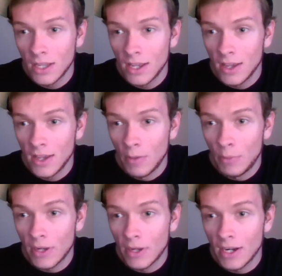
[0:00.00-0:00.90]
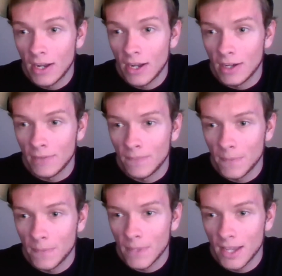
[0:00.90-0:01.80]
but
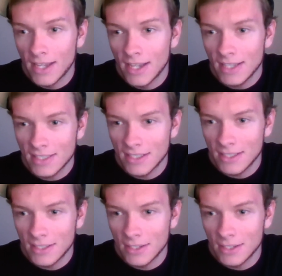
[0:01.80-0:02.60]
I guess it's a